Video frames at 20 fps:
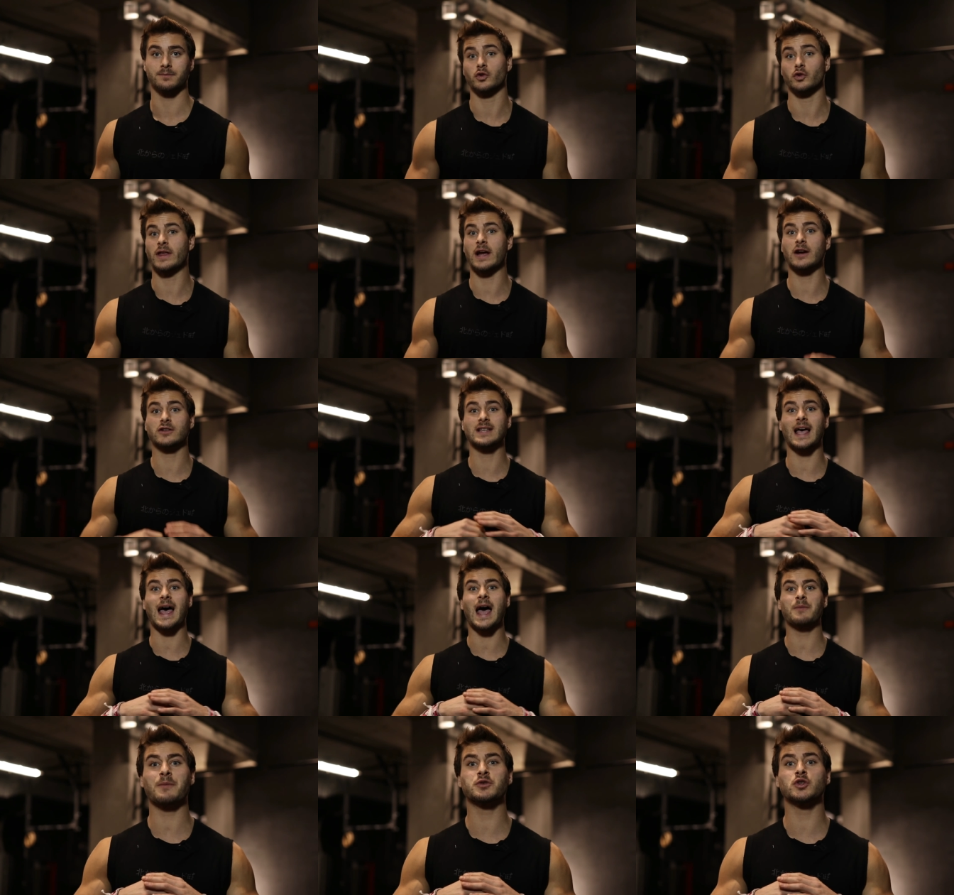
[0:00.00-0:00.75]
So there's
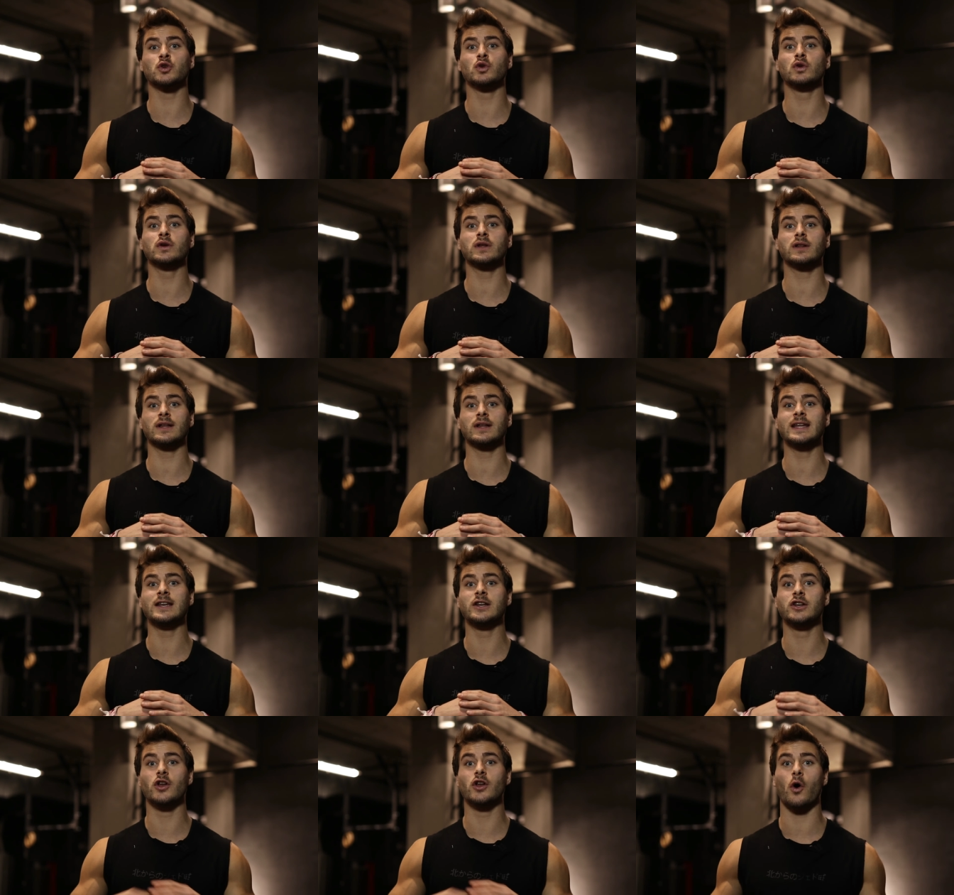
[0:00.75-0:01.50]

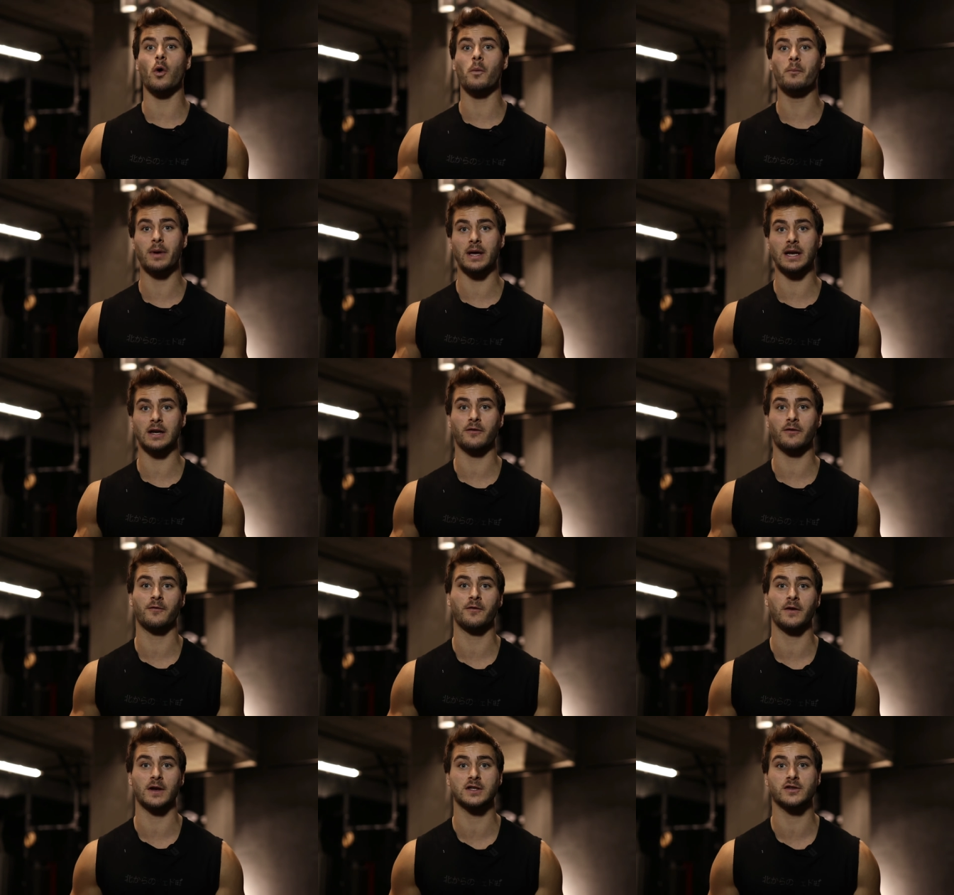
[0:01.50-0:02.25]
absolutely no
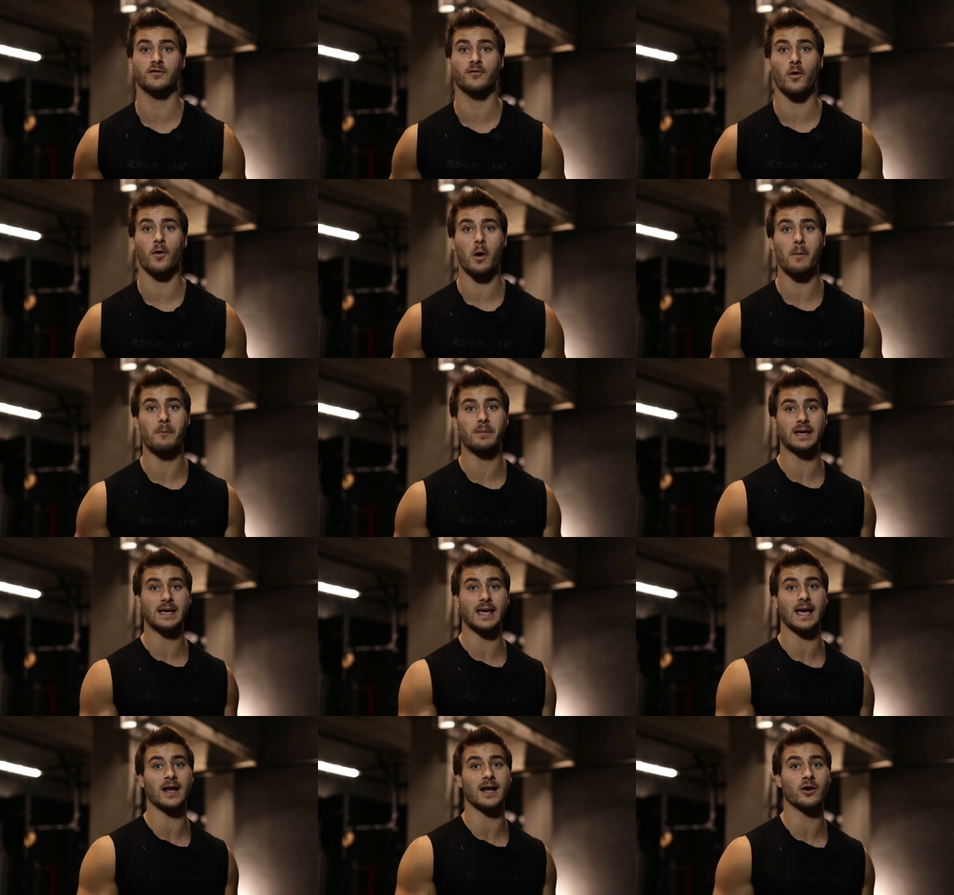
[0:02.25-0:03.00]
benefits for a
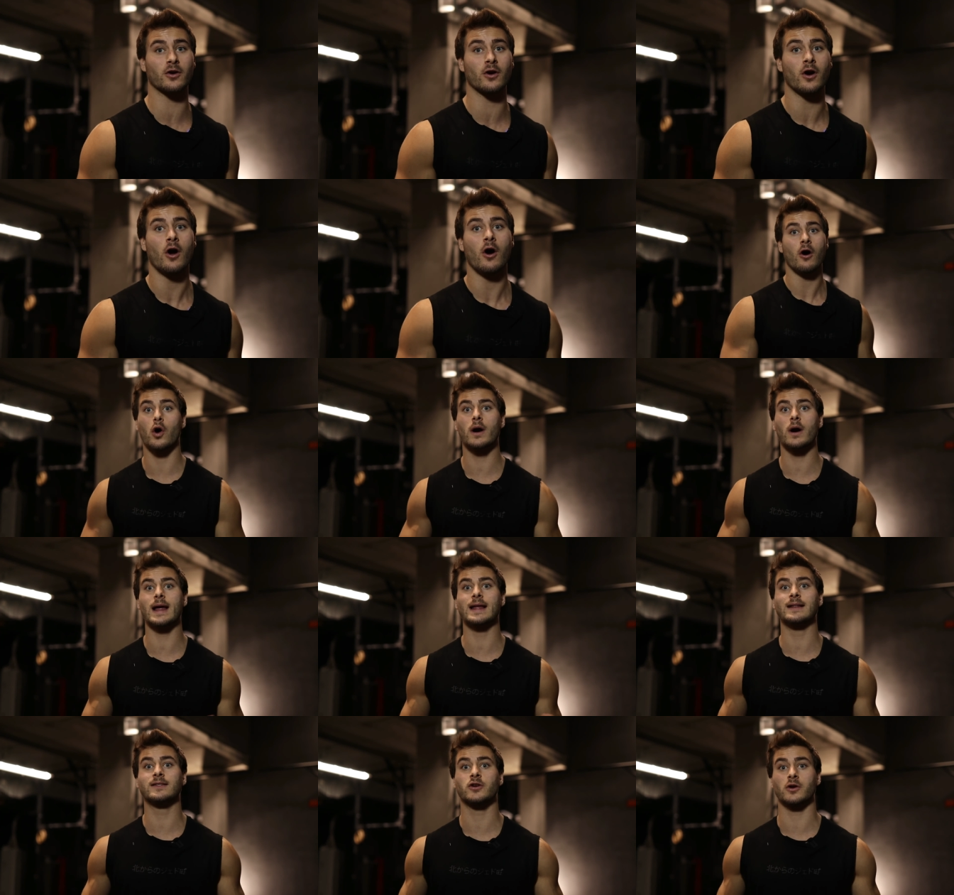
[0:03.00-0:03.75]
beginner
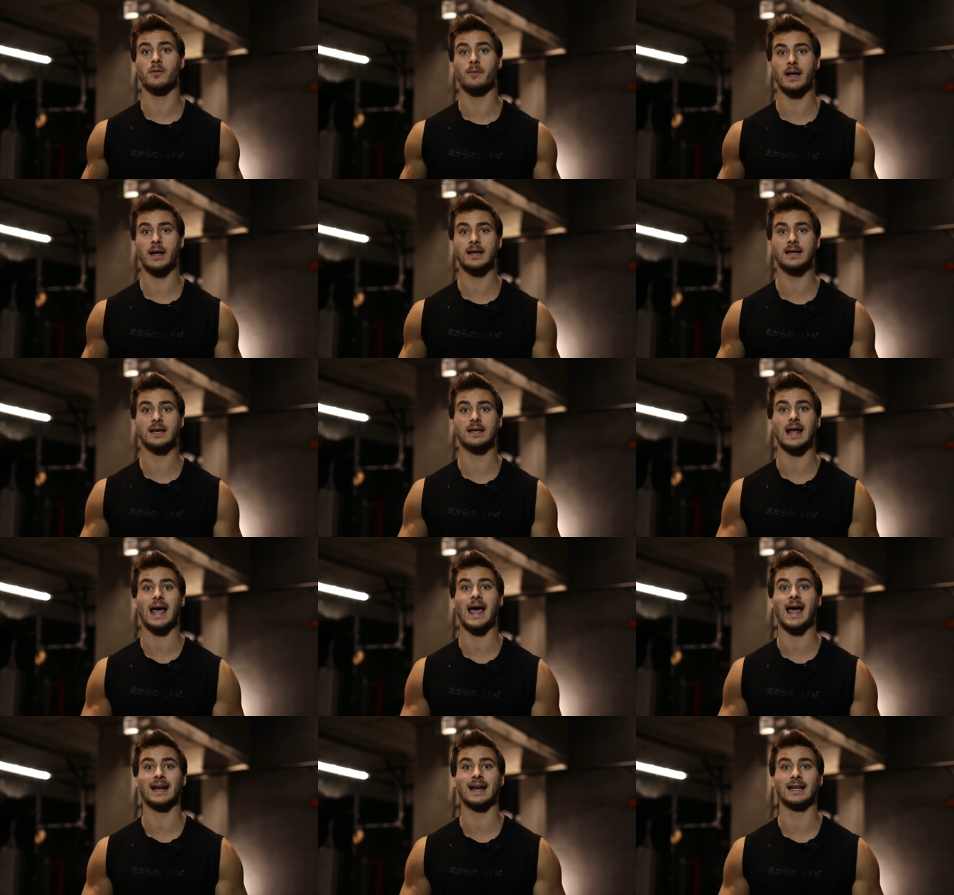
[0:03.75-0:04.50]
or
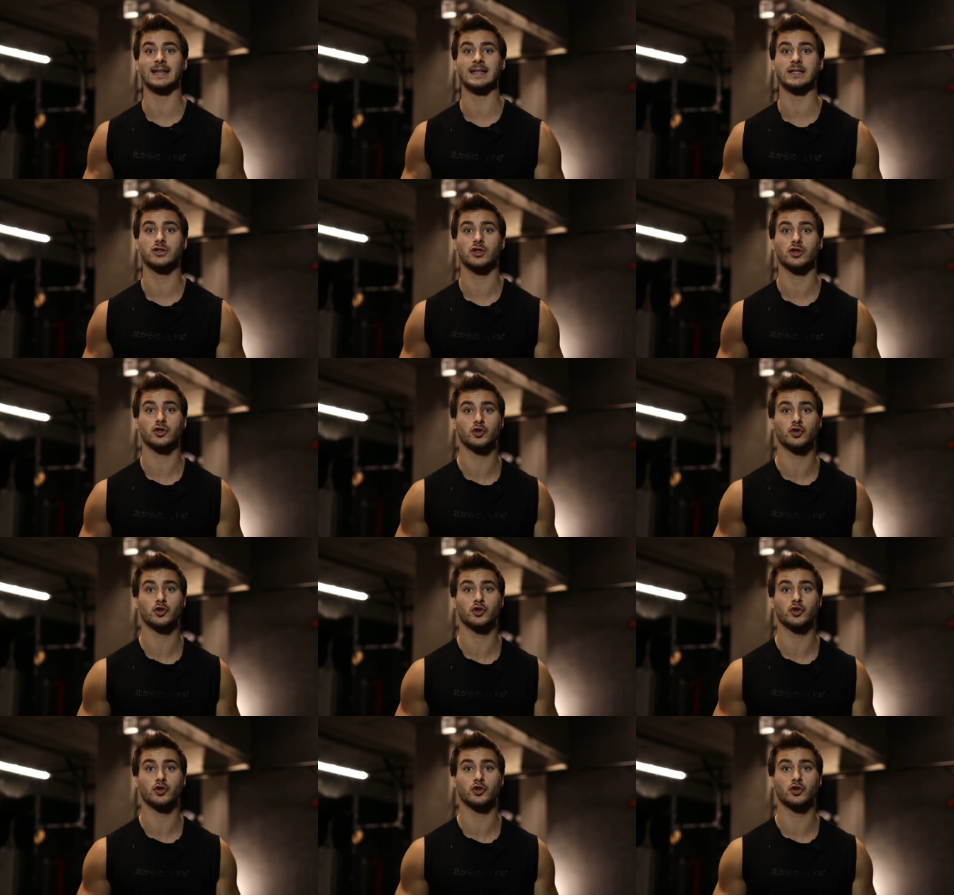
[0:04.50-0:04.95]
intermediate athlete